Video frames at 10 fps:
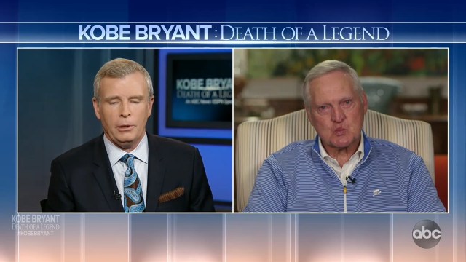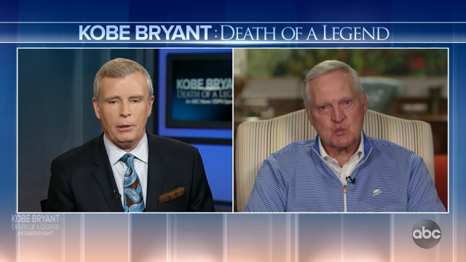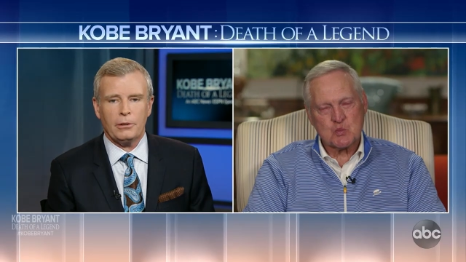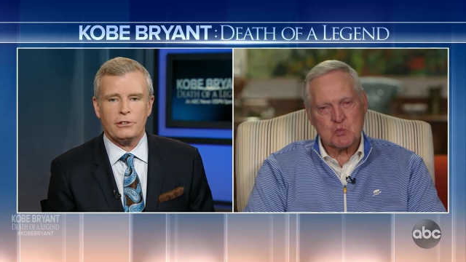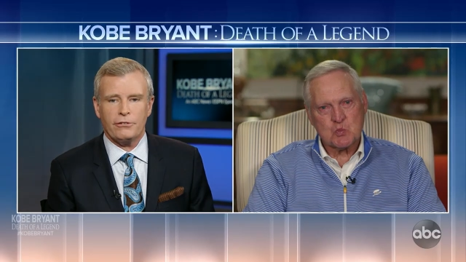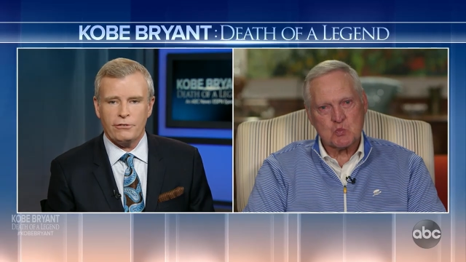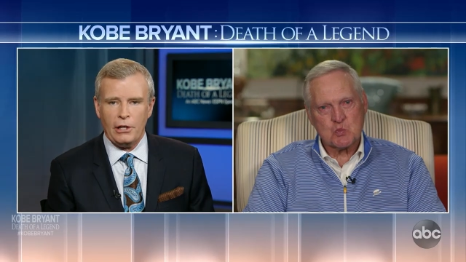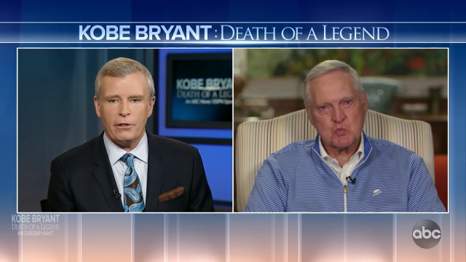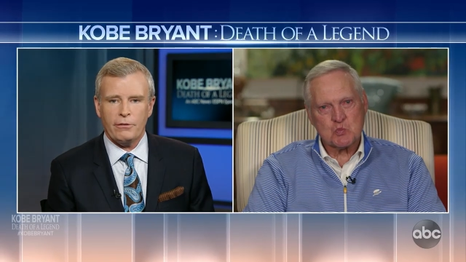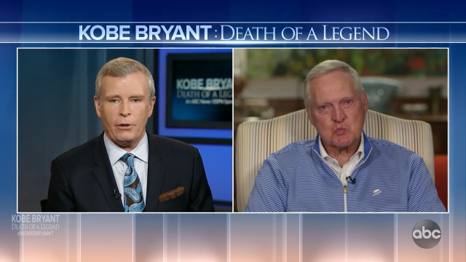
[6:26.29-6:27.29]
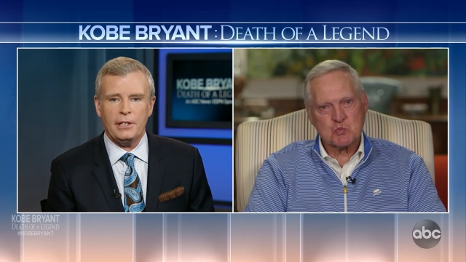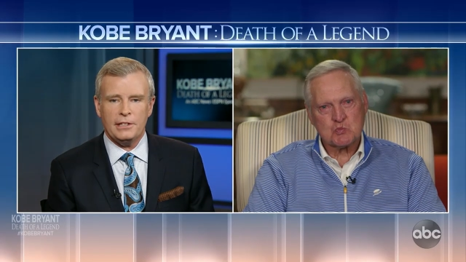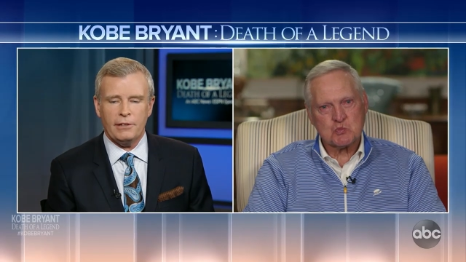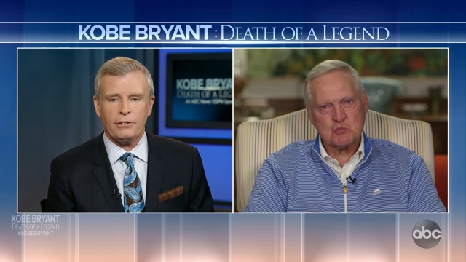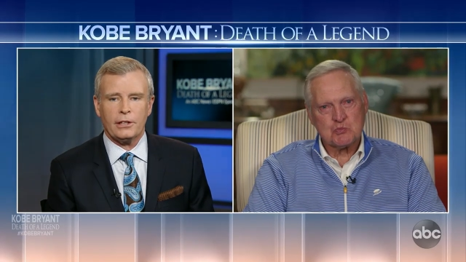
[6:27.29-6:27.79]
Speaker 1: we know it's a very, very
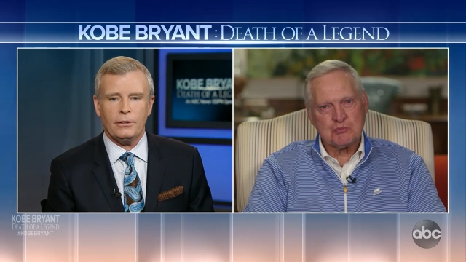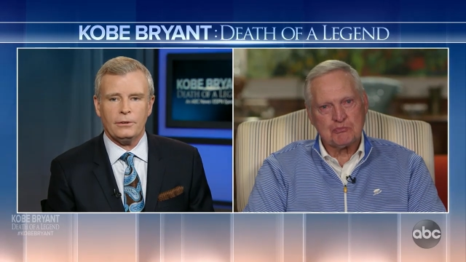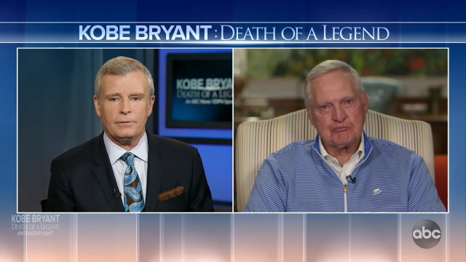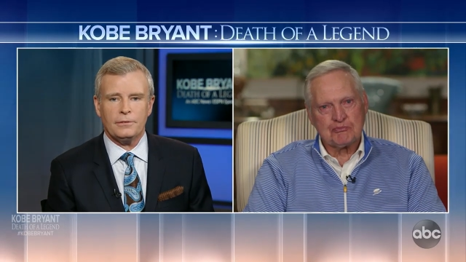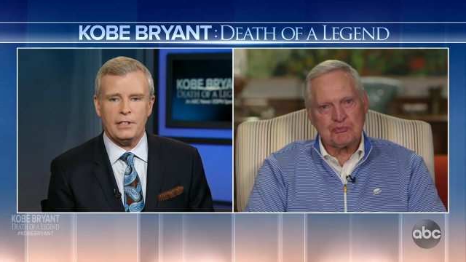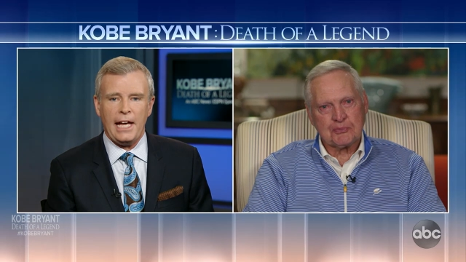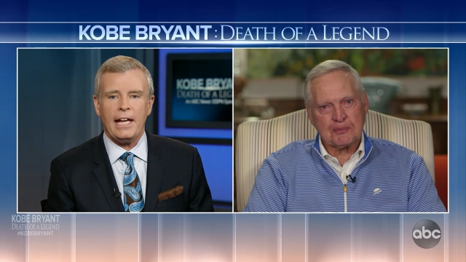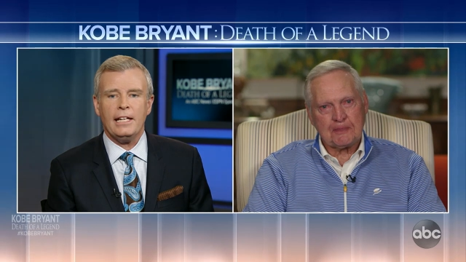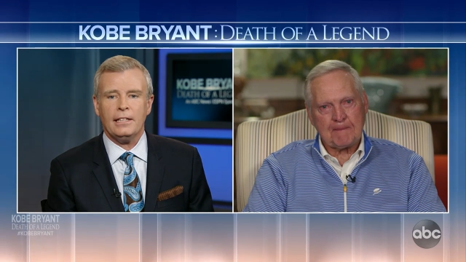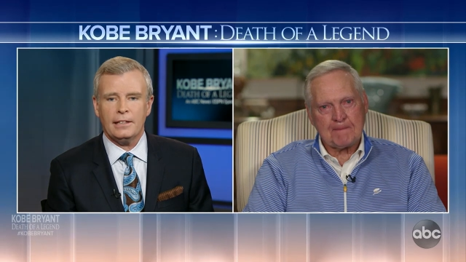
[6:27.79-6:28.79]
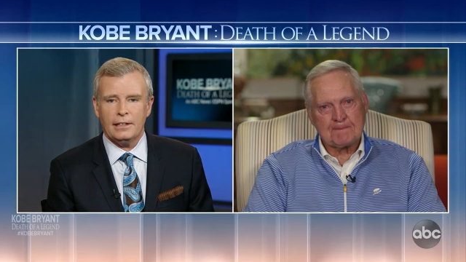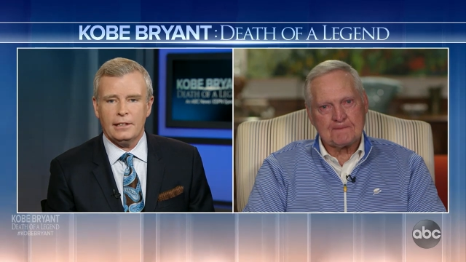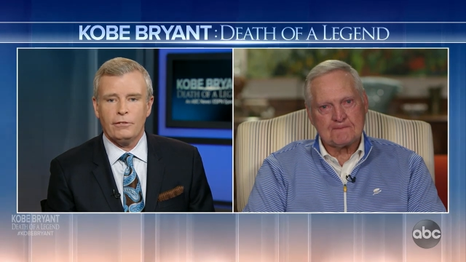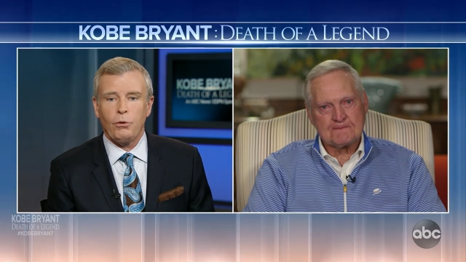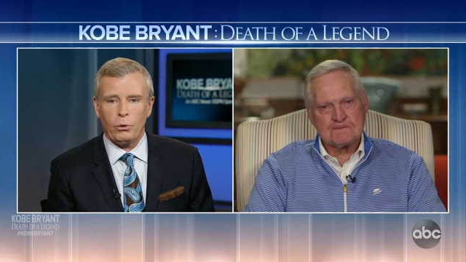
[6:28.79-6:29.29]
difficult day
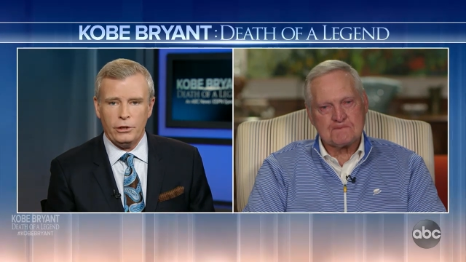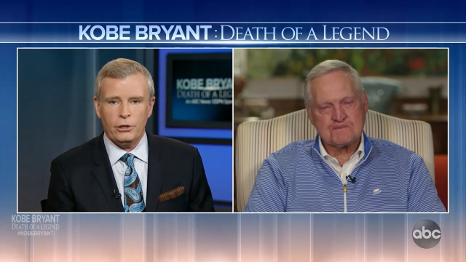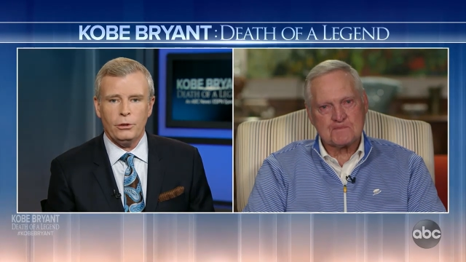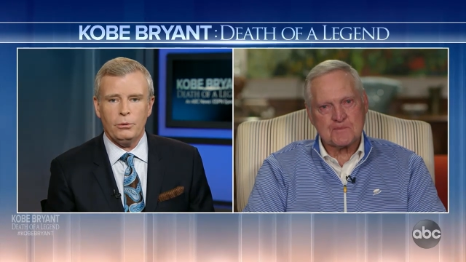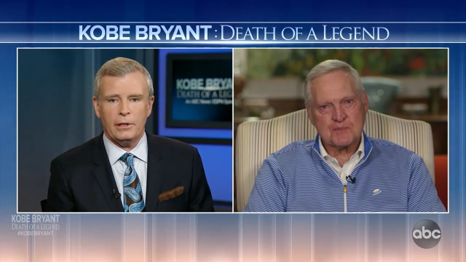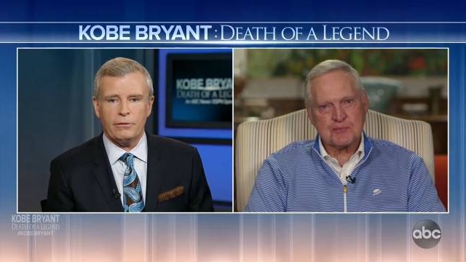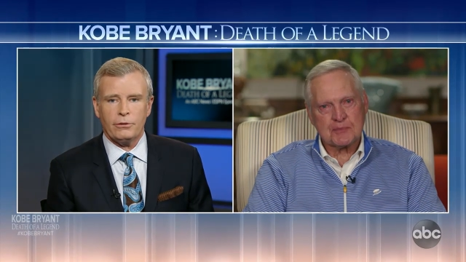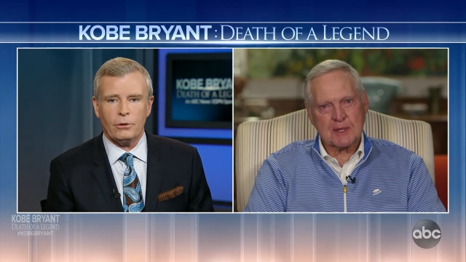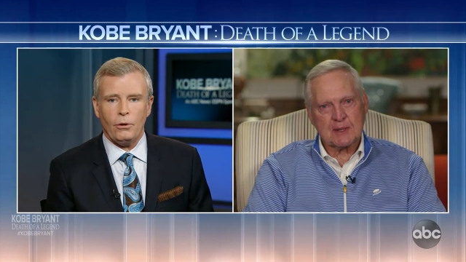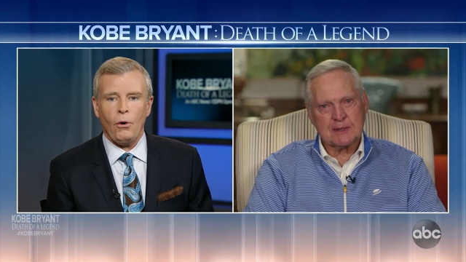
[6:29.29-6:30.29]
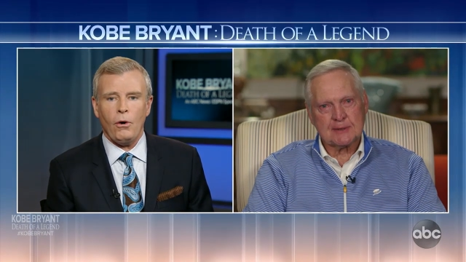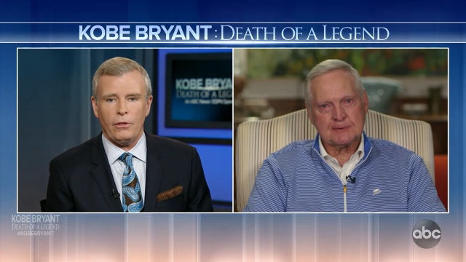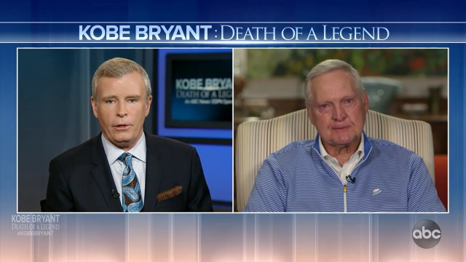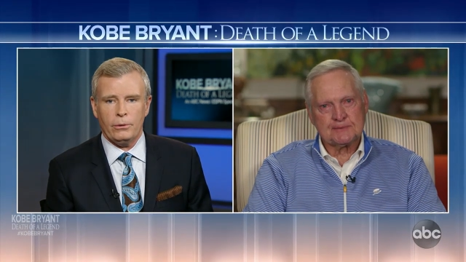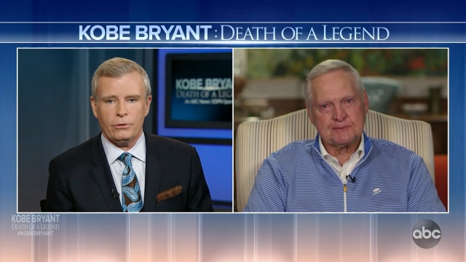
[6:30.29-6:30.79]
for you and for all
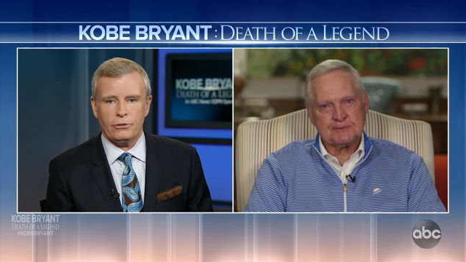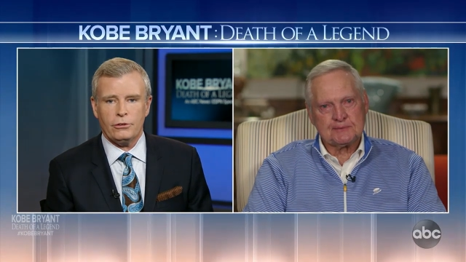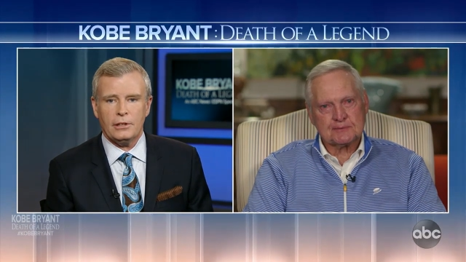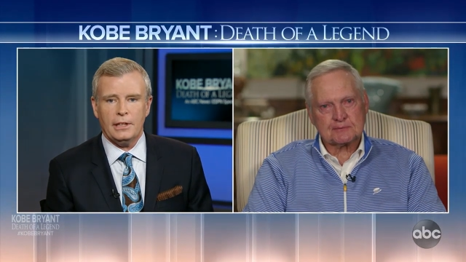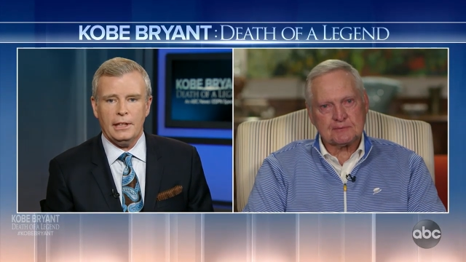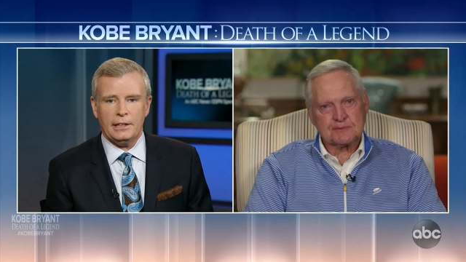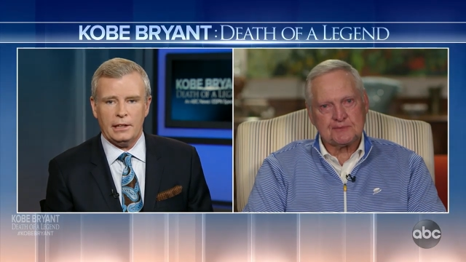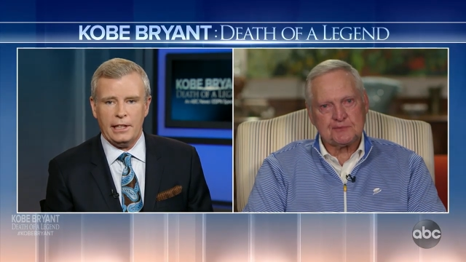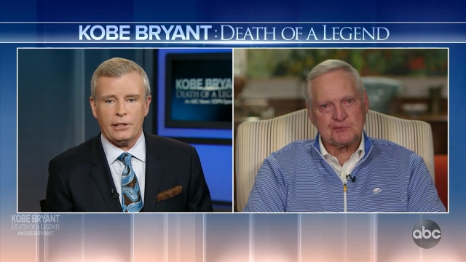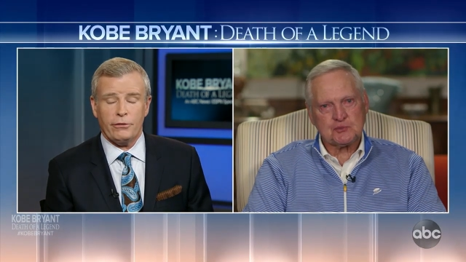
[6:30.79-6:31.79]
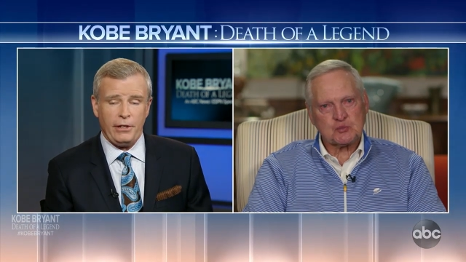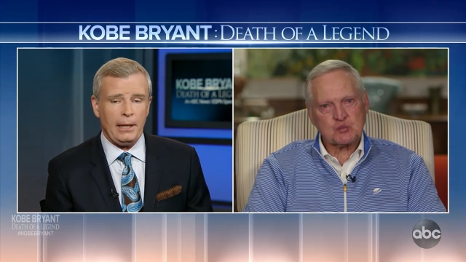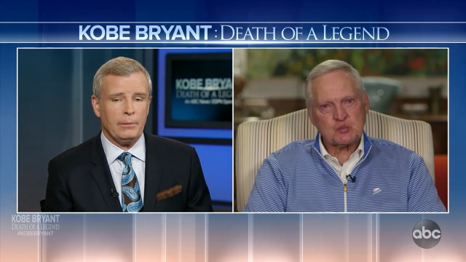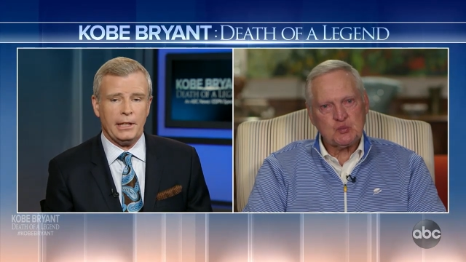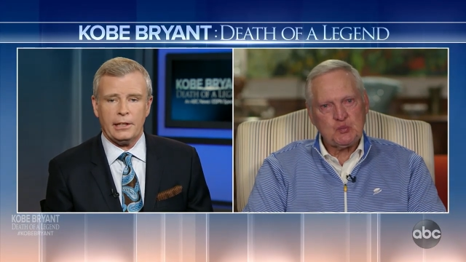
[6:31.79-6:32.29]
those in the Laker
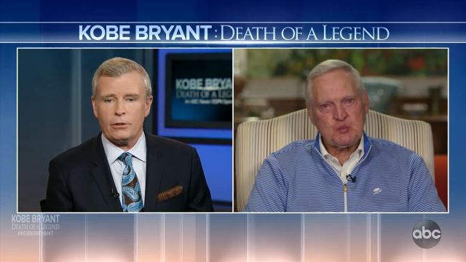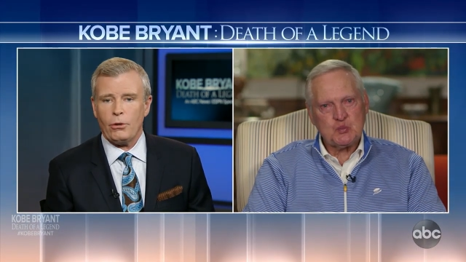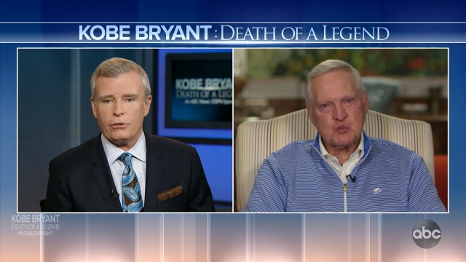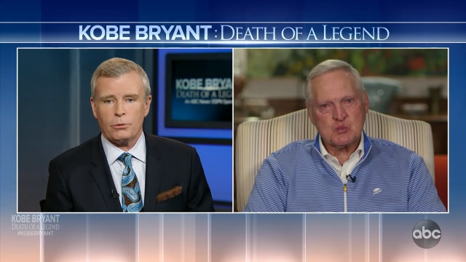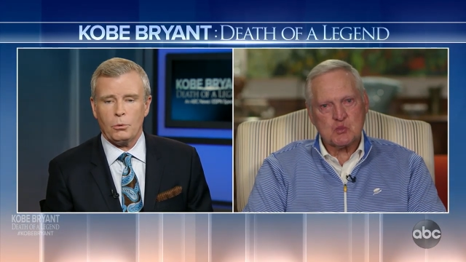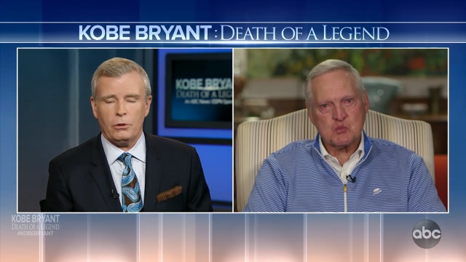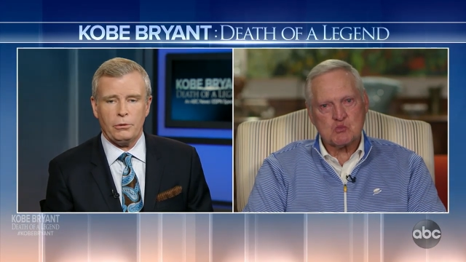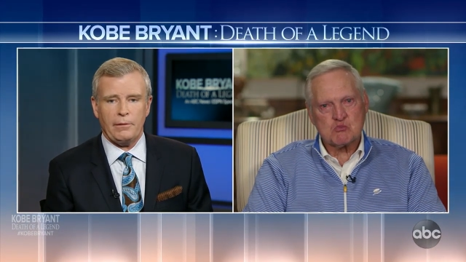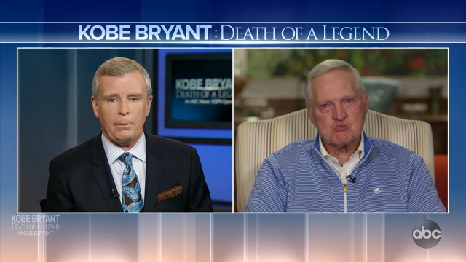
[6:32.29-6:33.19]
family and across the world who have